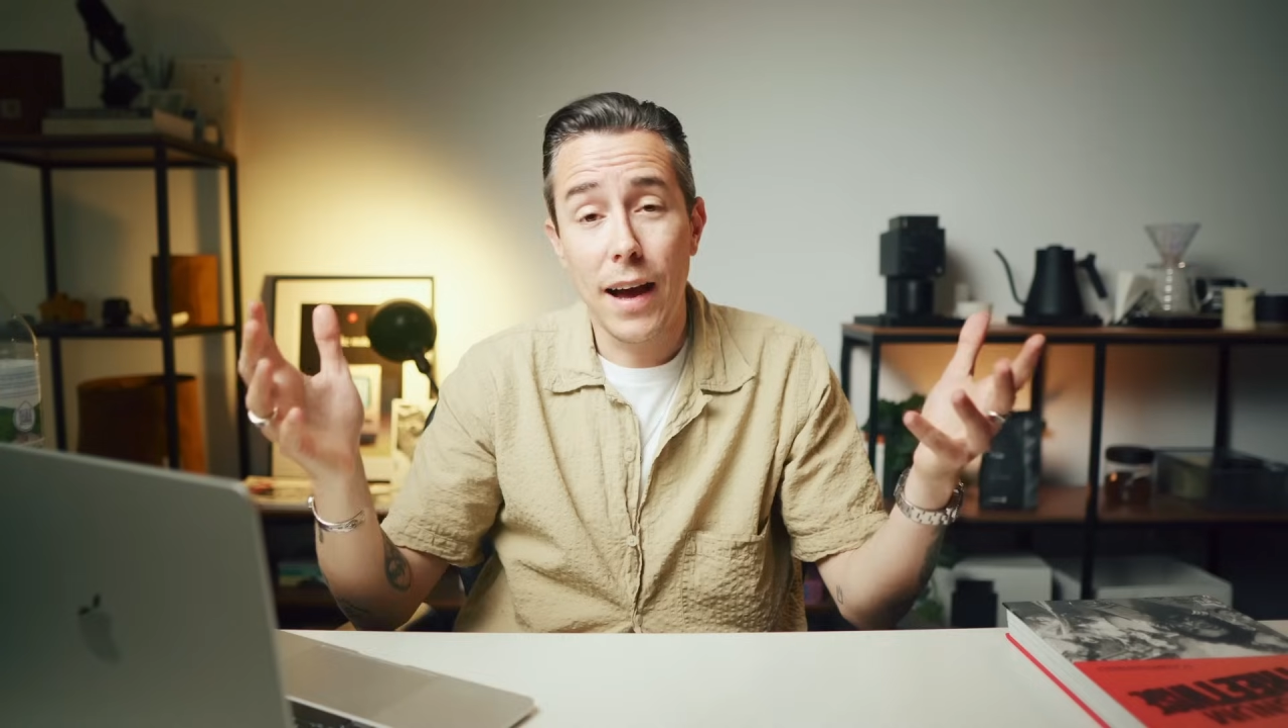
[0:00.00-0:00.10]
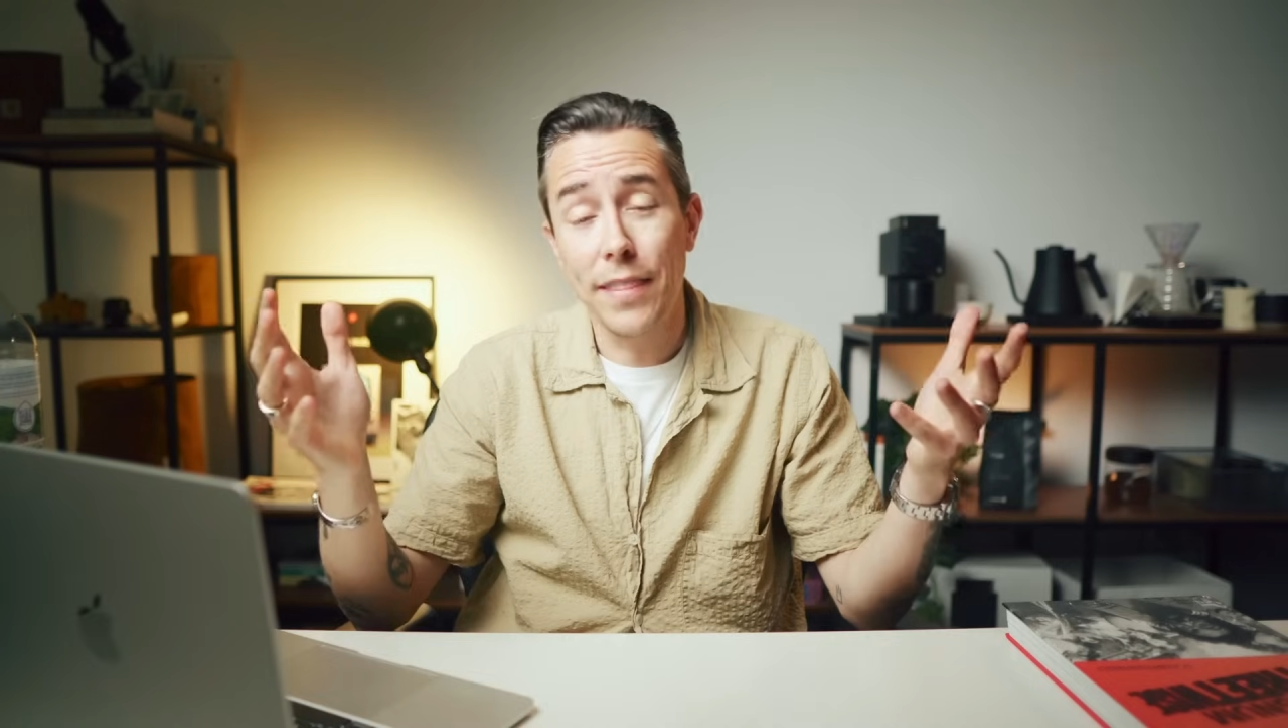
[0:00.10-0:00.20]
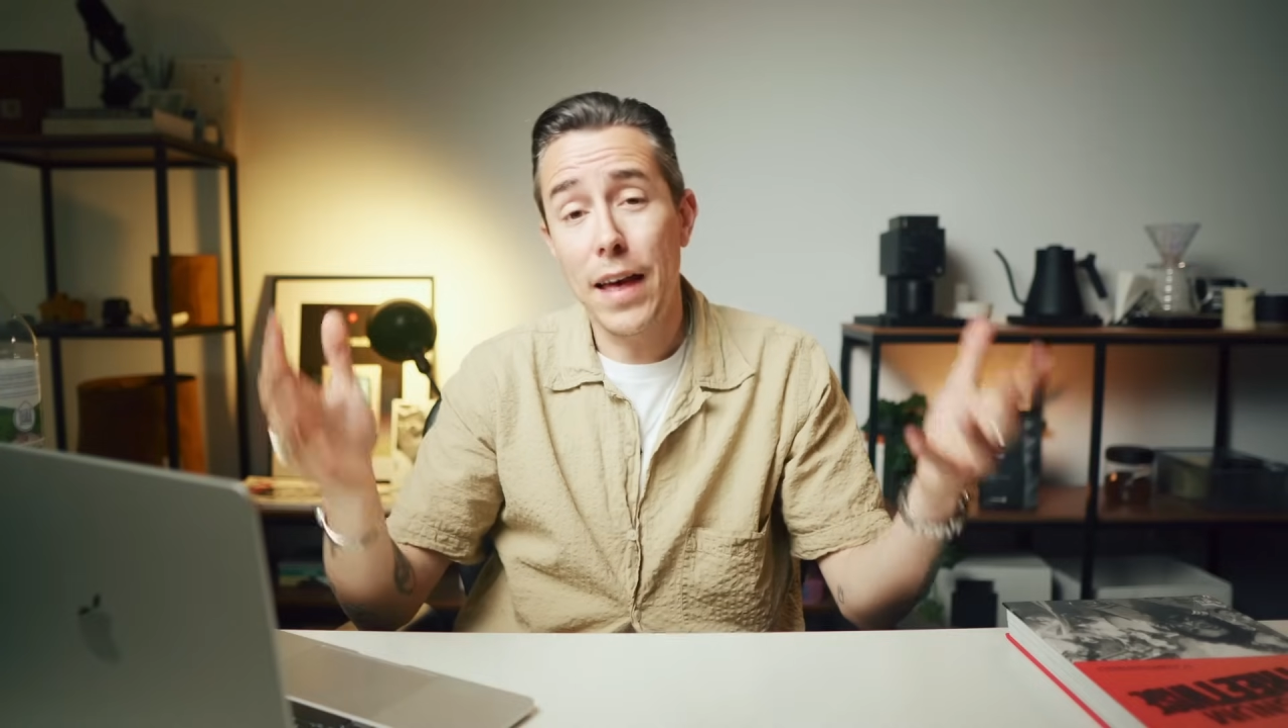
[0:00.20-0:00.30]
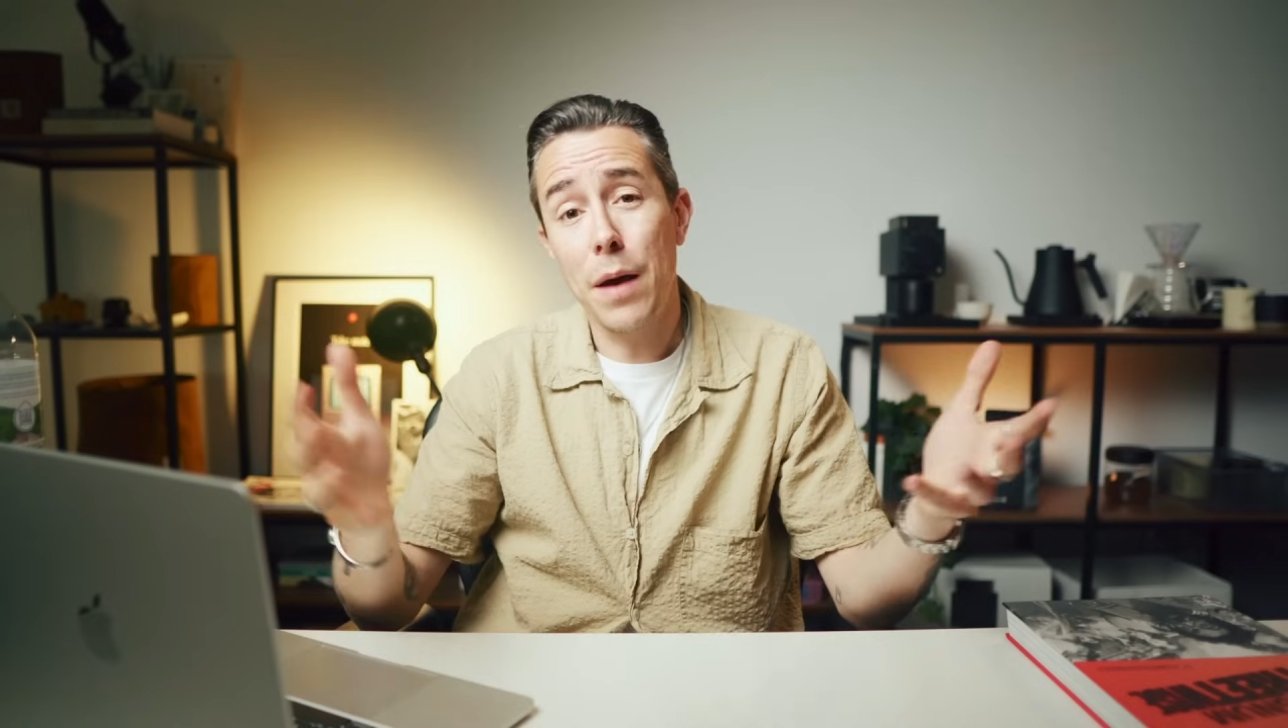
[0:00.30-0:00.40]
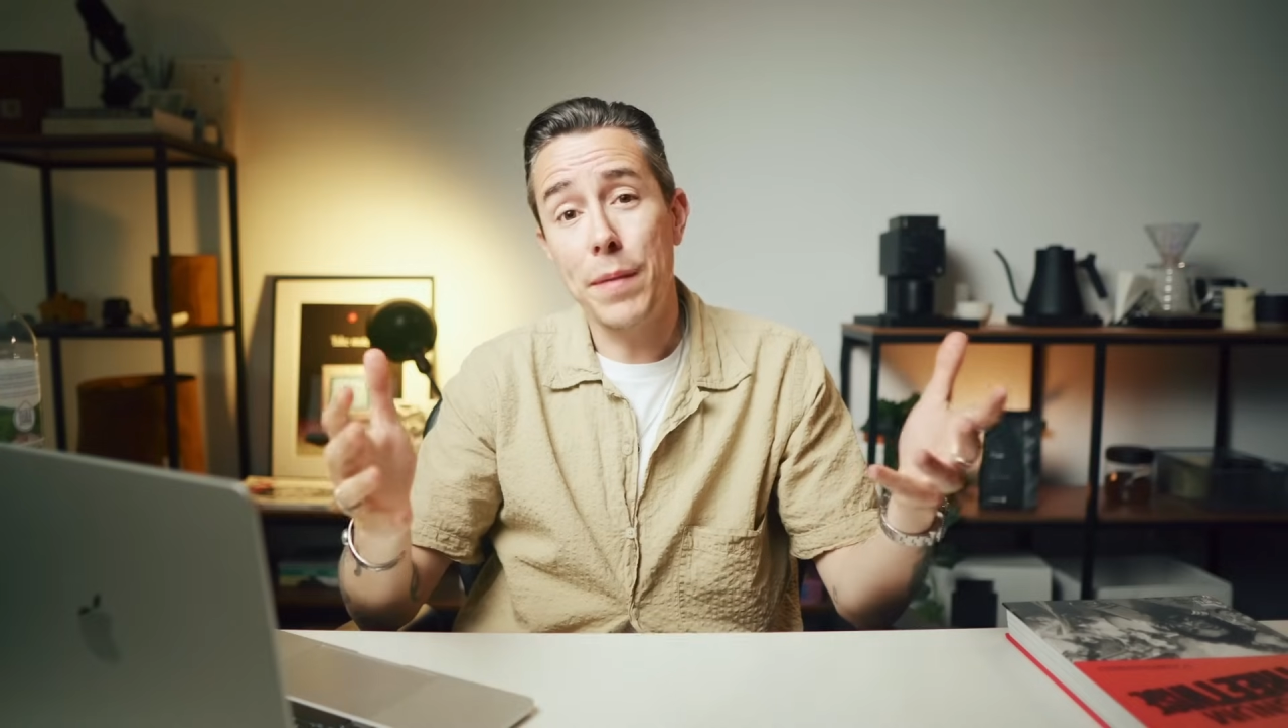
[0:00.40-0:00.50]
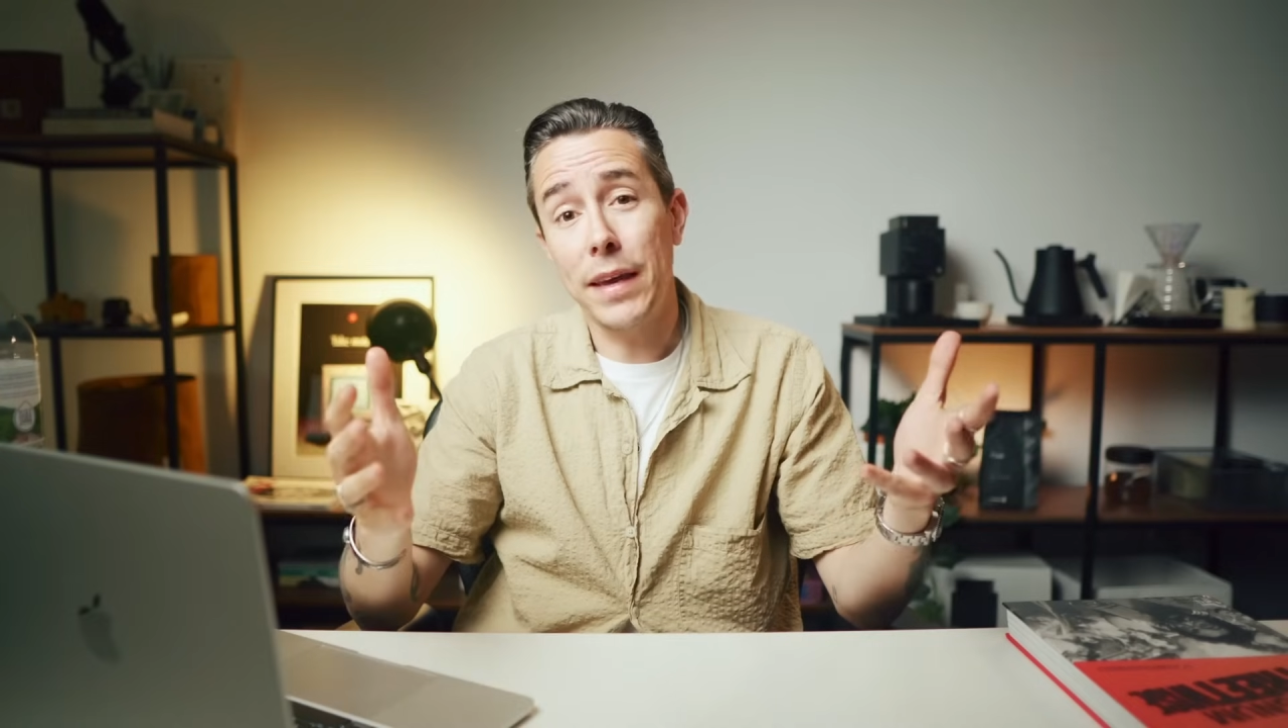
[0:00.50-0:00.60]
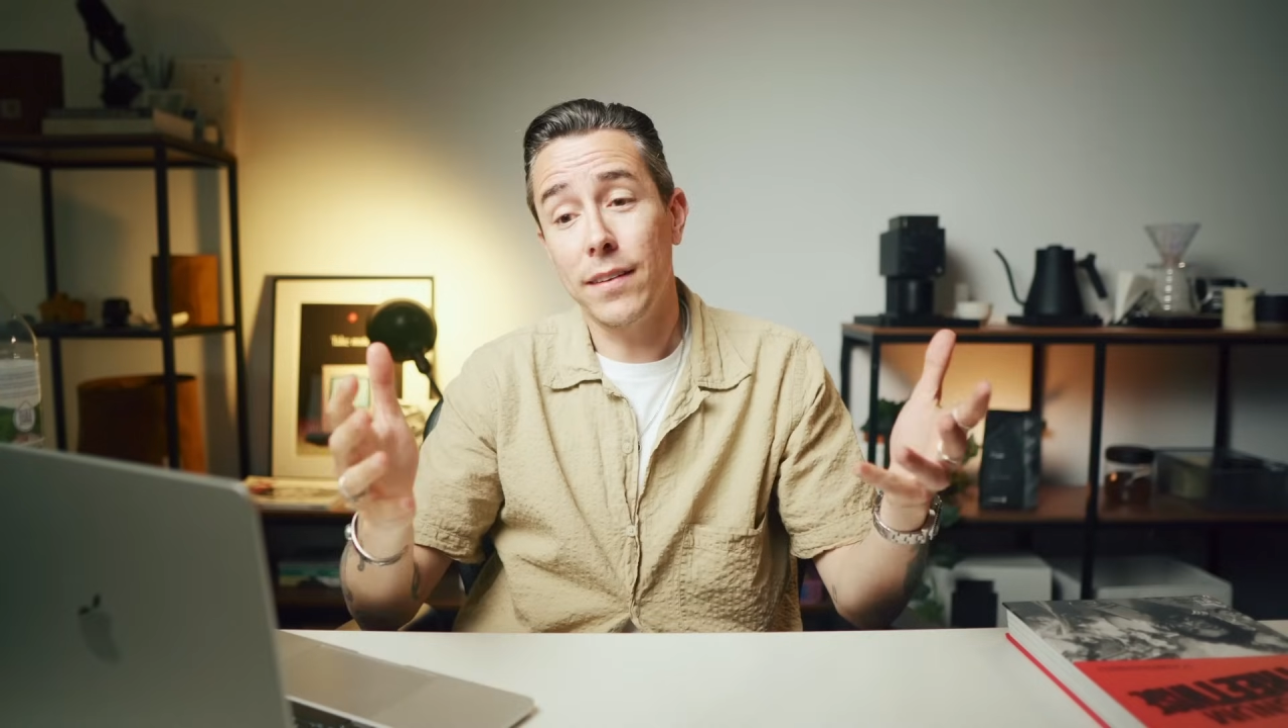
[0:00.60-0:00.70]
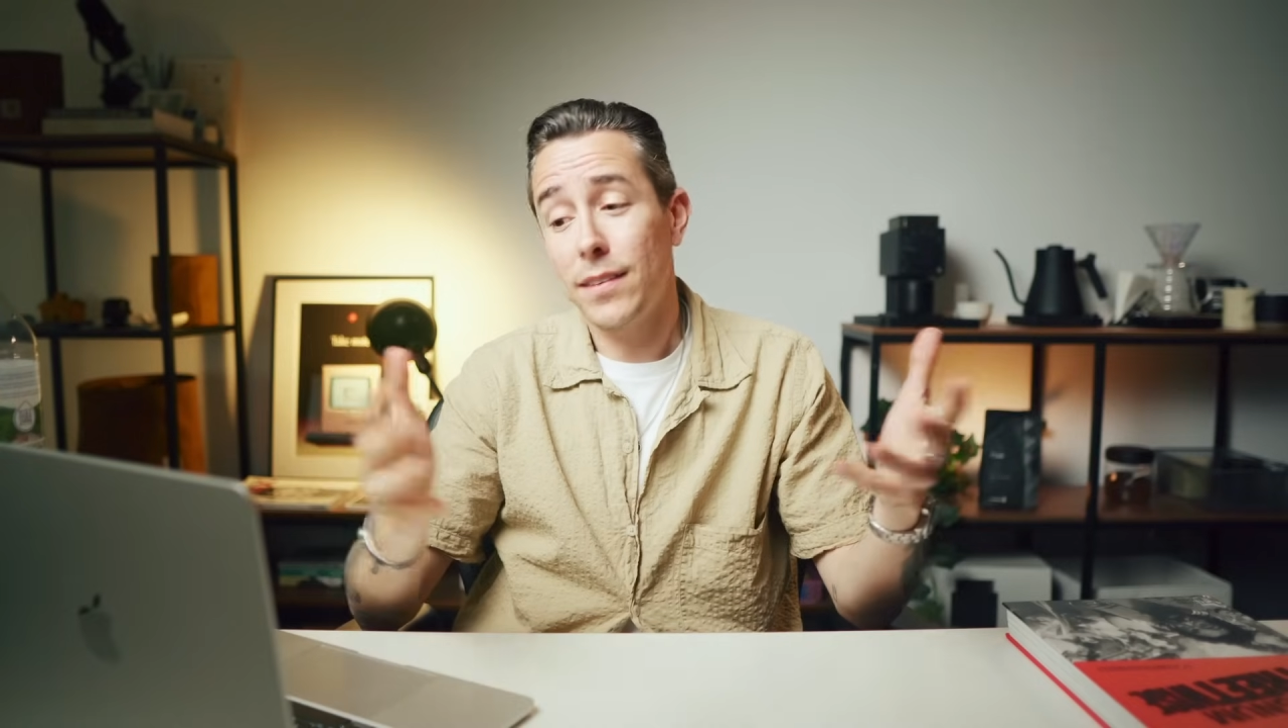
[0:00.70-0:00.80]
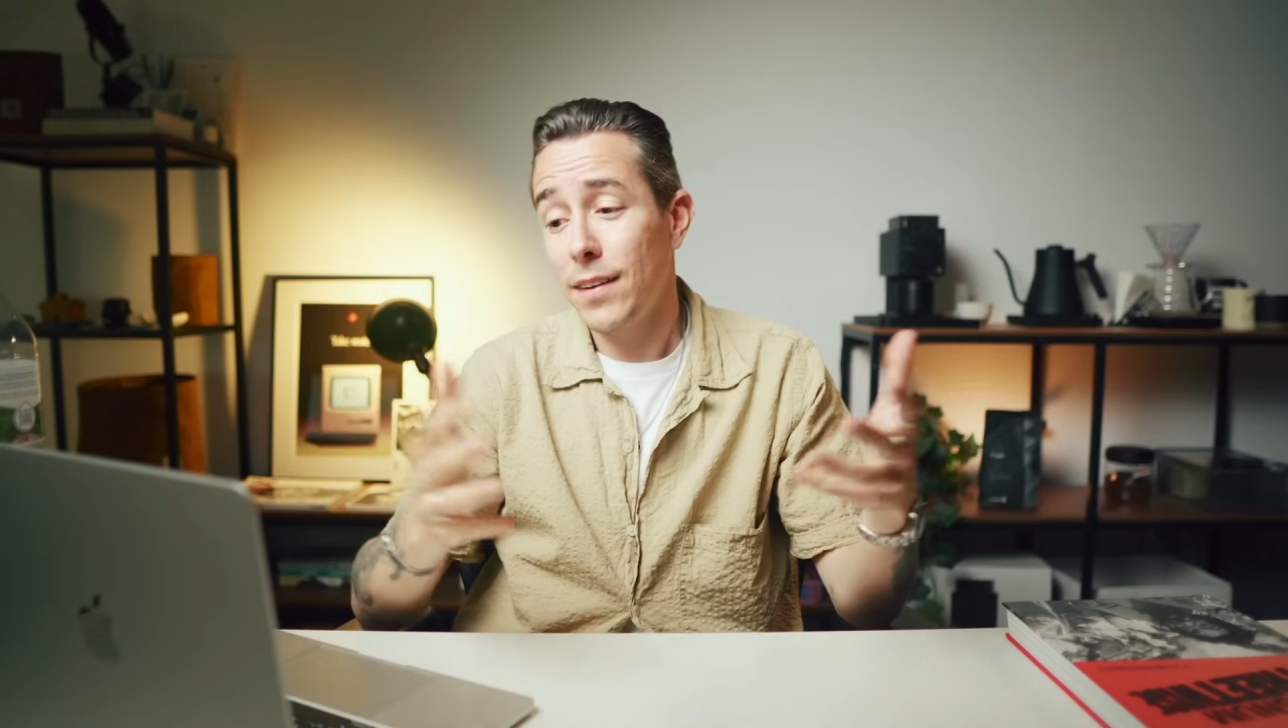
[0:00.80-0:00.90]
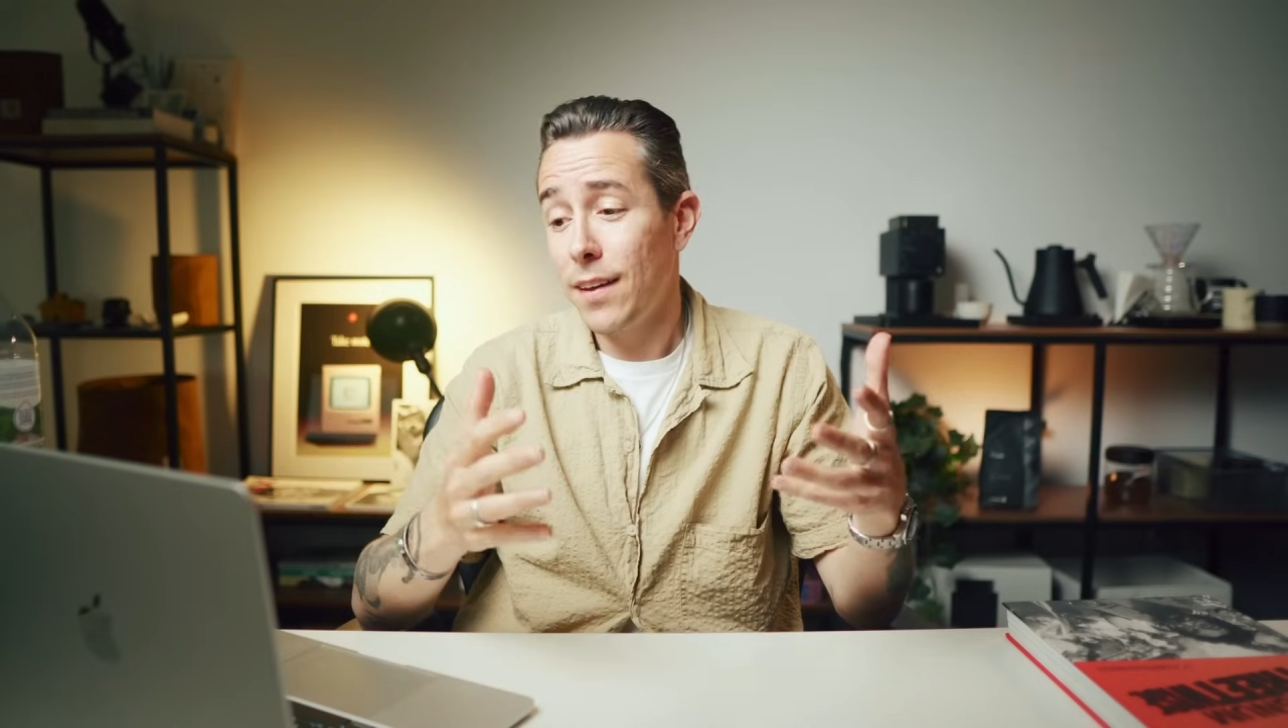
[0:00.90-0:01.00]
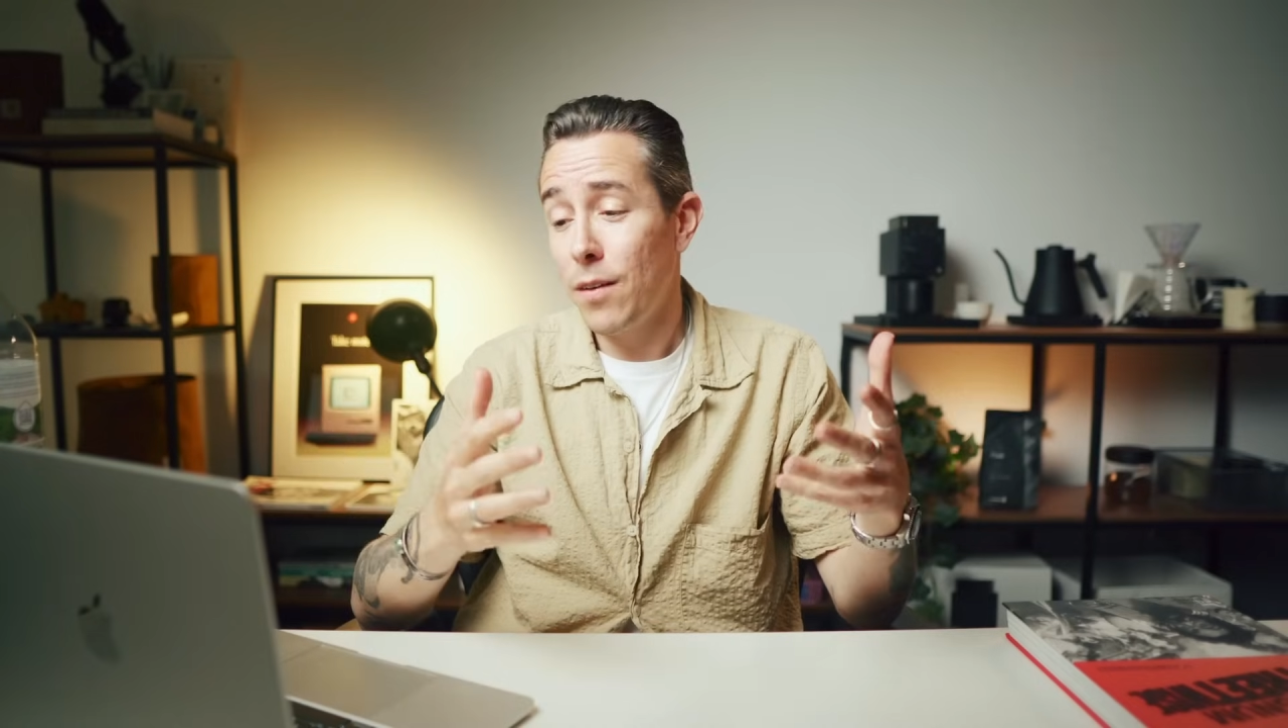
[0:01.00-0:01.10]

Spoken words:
And that means